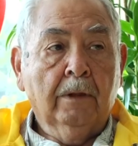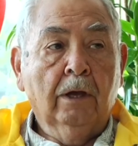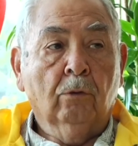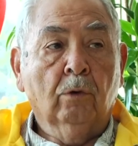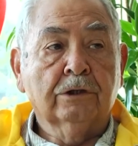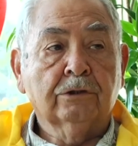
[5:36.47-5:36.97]

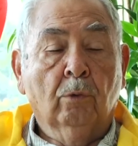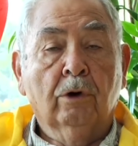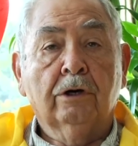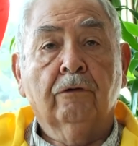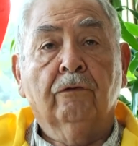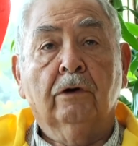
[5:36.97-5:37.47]
it was a
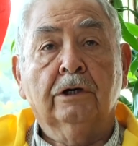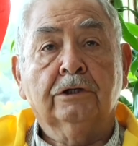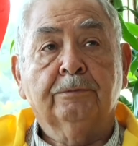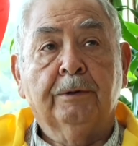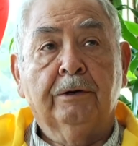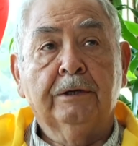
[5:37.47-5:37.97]
wonderful
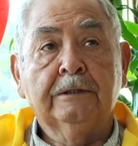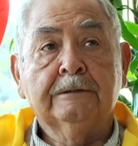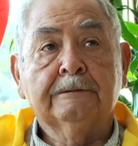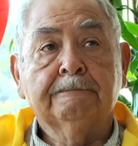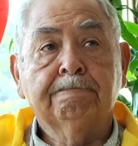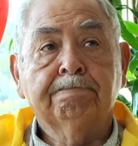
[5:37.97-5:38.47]

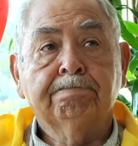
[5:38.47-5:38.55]
experience.